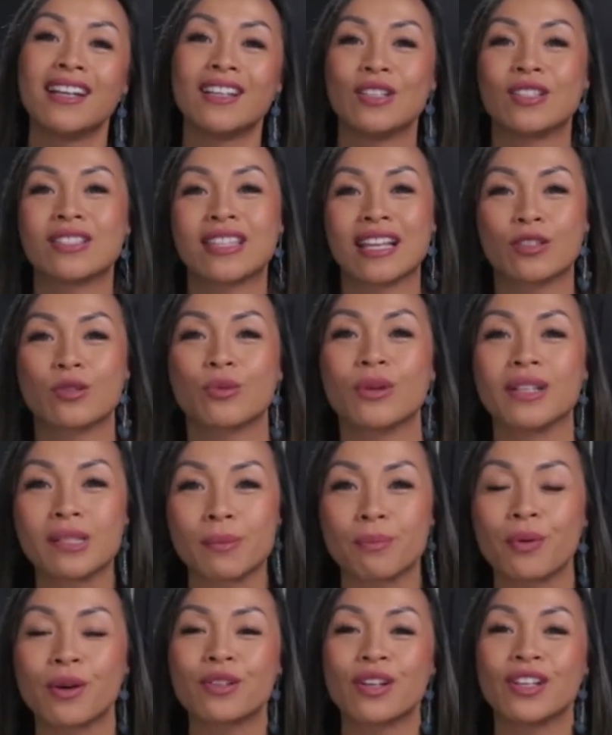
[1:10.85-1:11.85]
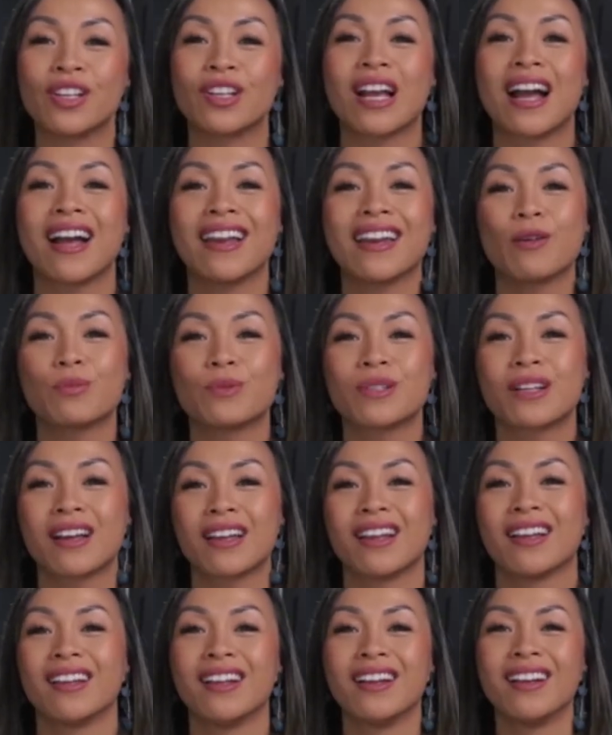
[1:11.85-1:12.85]
you start doing some you can't help to
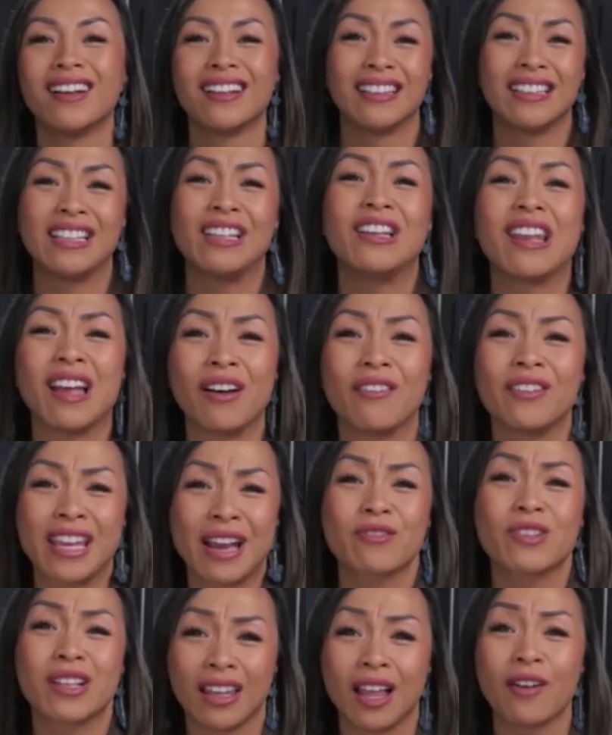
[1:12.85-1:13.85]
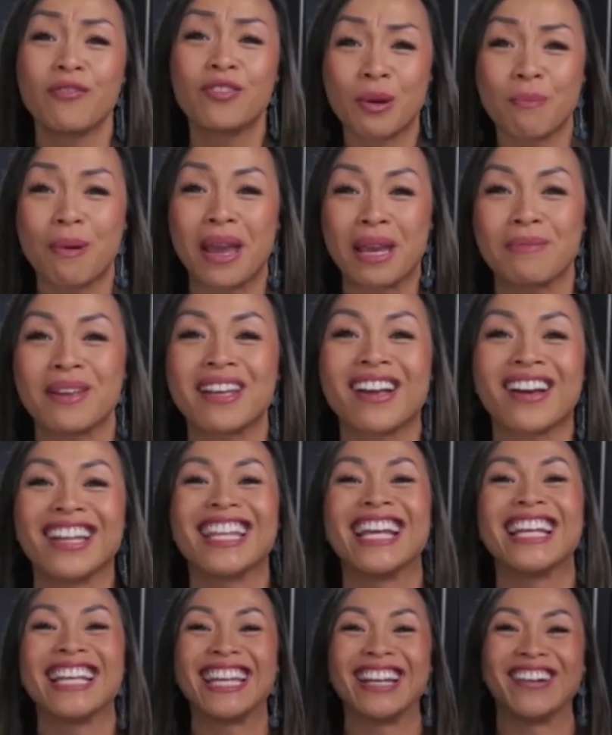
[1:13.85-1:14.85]
kind of you love you have to love your baby kind
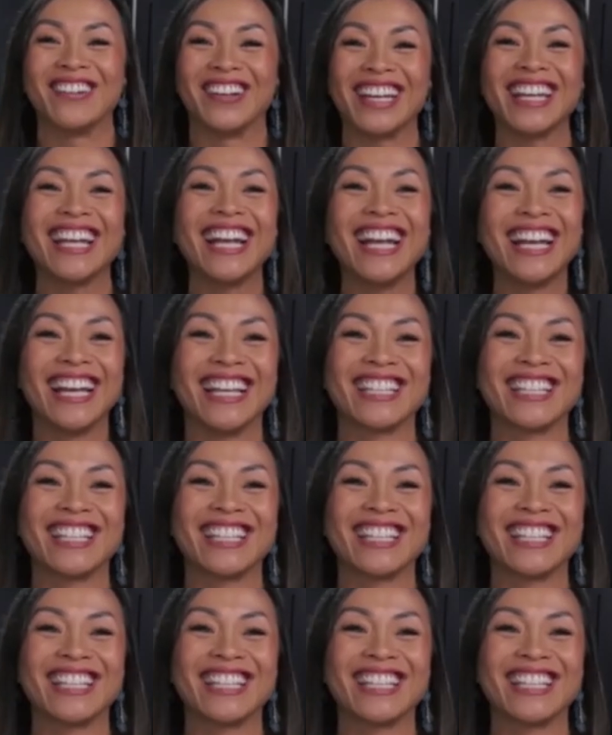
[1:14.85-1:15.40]
of you know yeah.